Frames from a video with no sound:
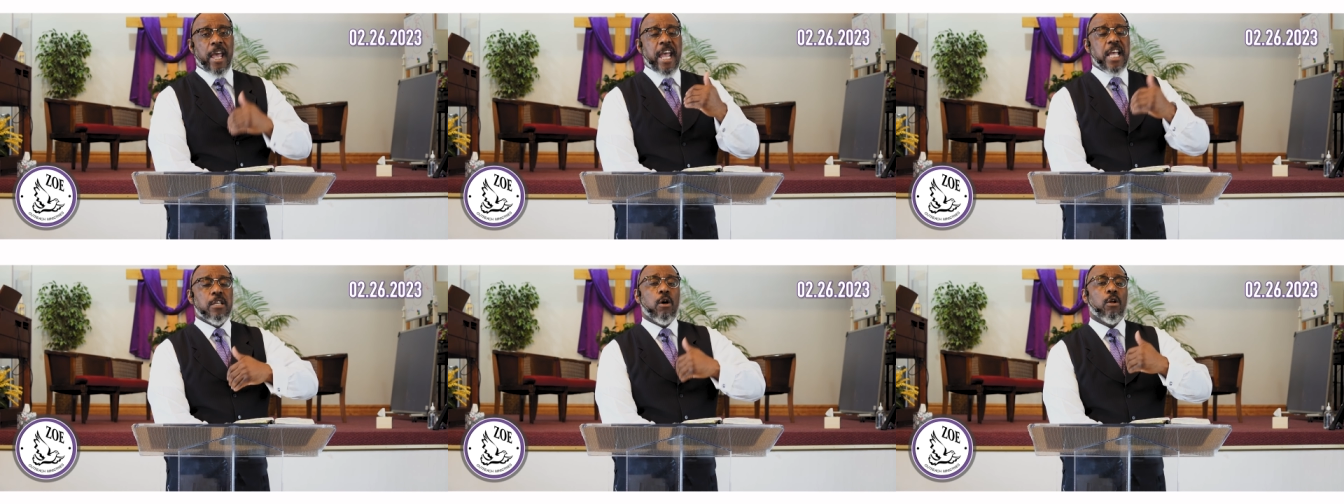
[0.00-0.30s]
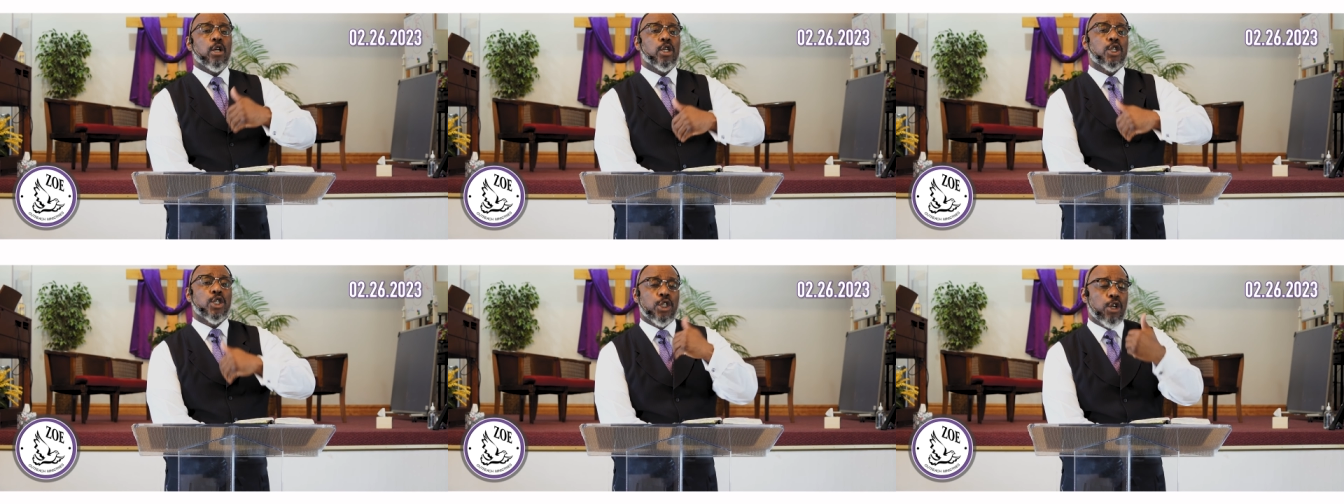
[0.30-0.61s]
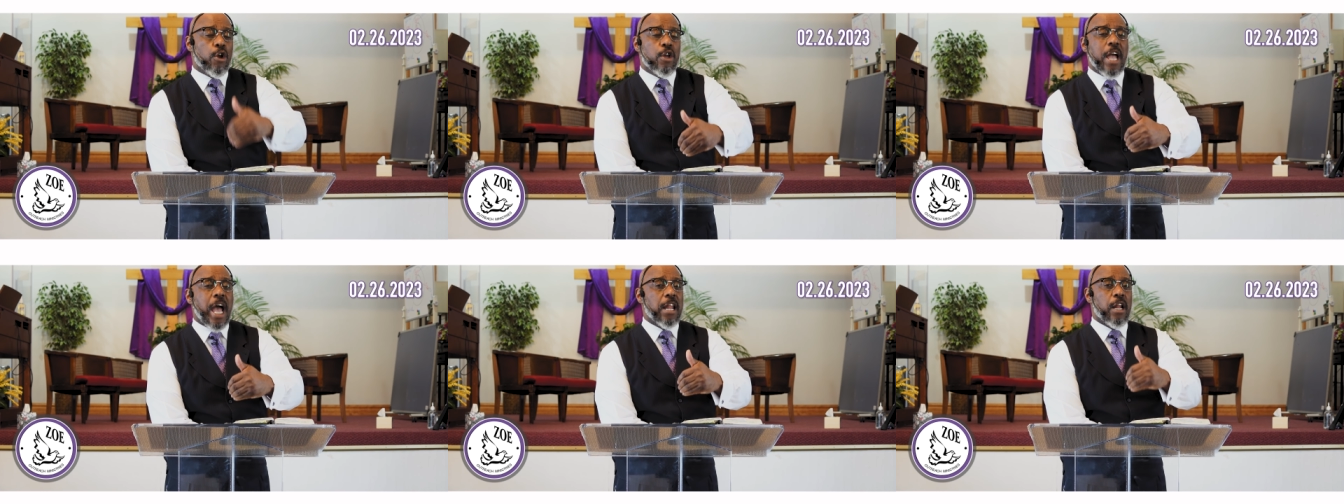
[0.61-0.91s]
He's going to
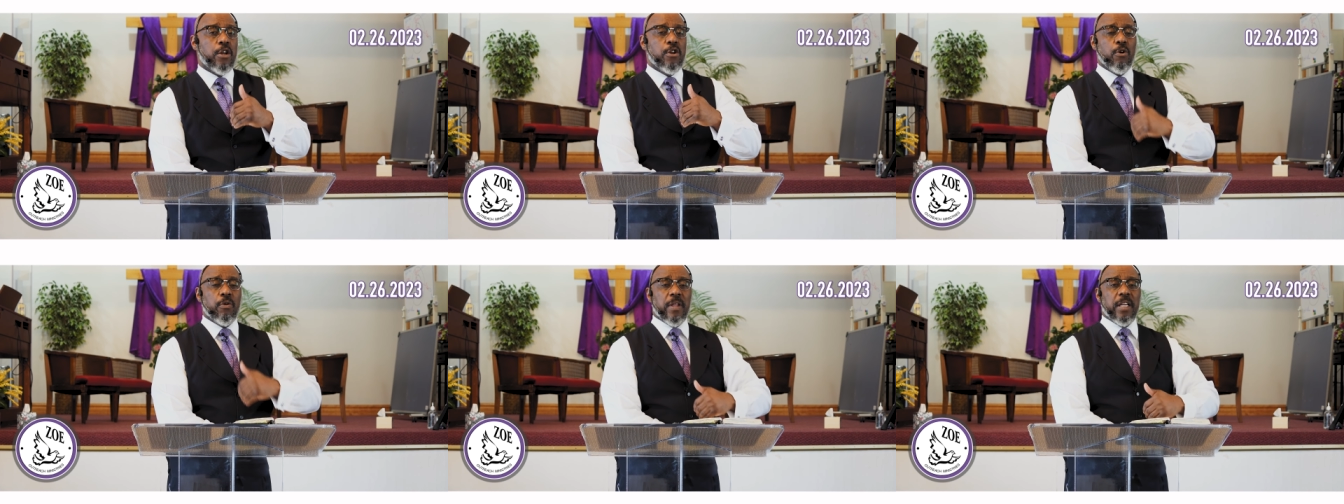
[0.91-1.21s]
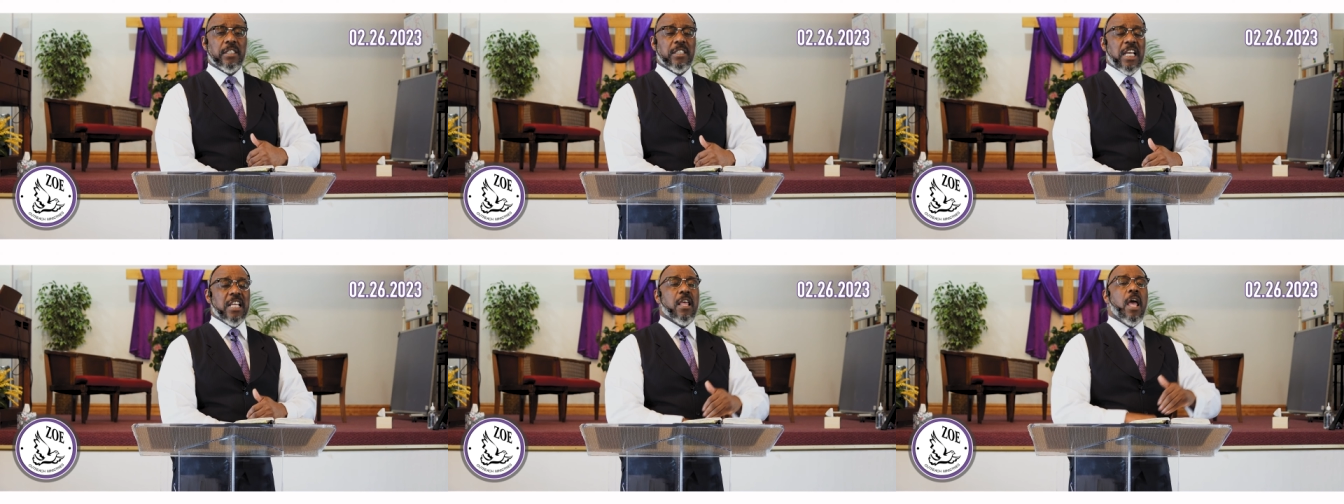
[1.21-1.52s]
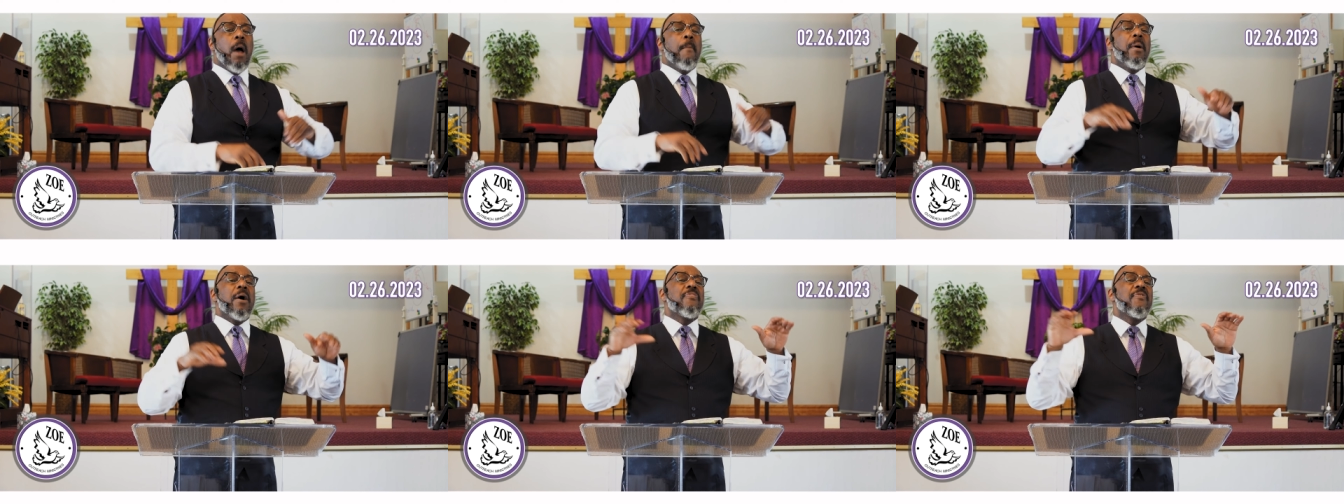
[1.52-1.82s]
show you how to do these
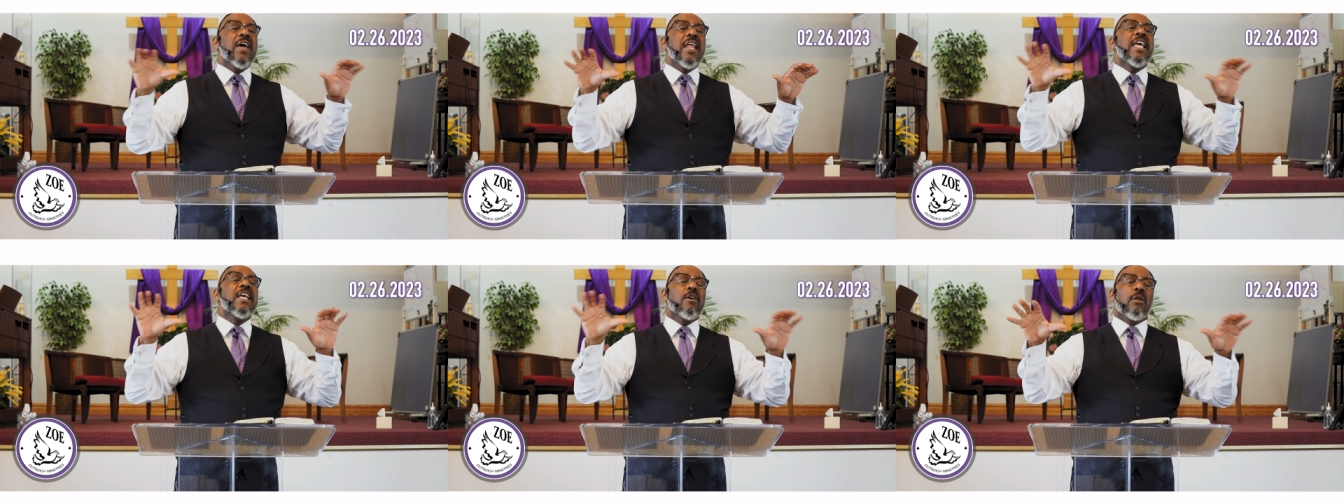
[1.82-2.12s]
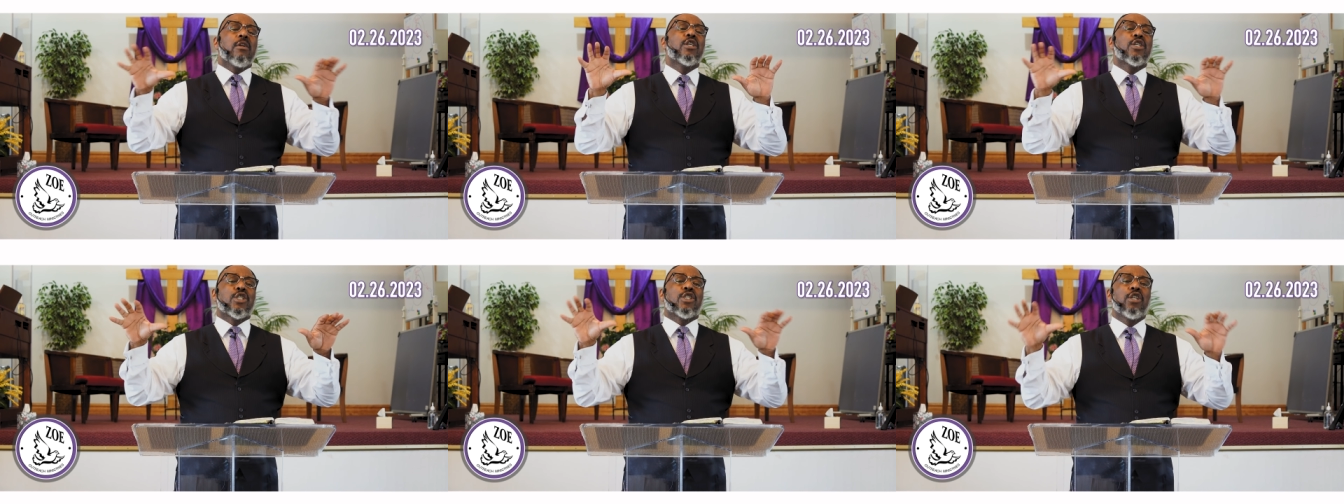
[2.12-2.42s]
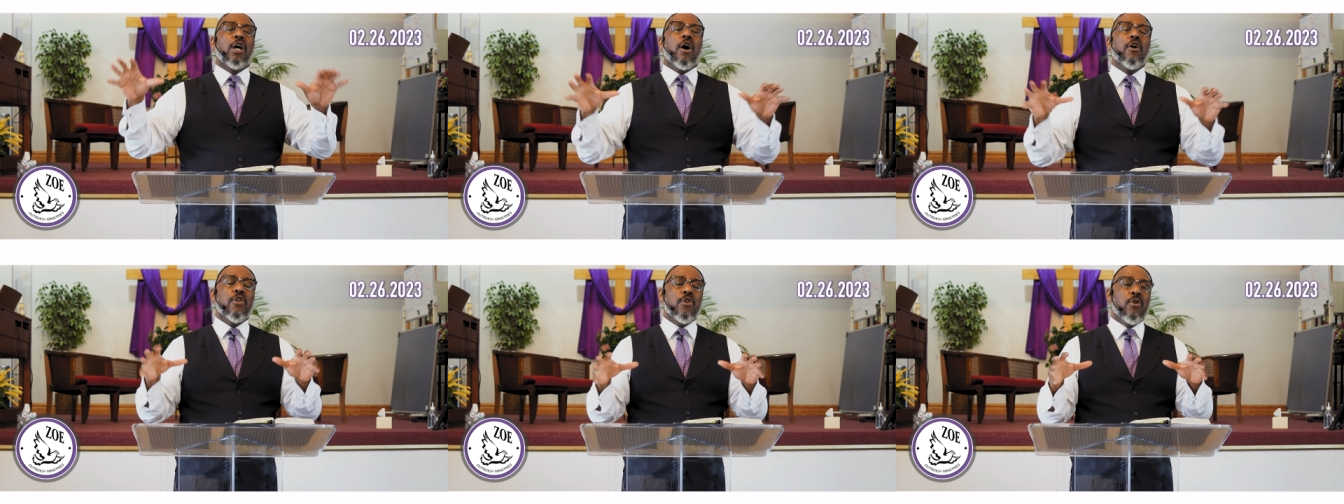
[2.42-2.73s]
things, but then he's going to
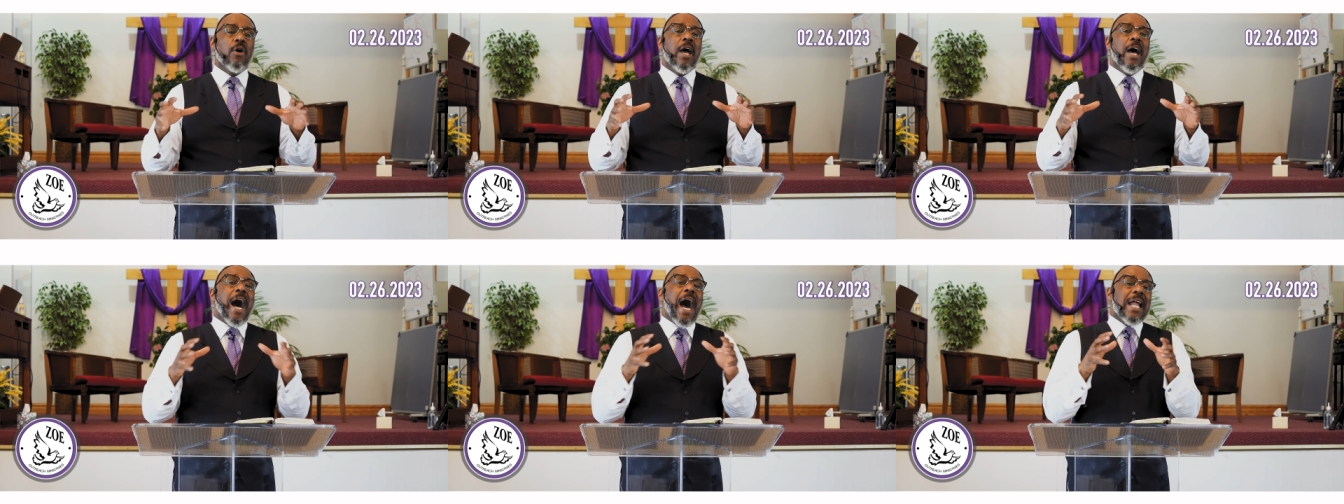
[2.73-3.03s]
show you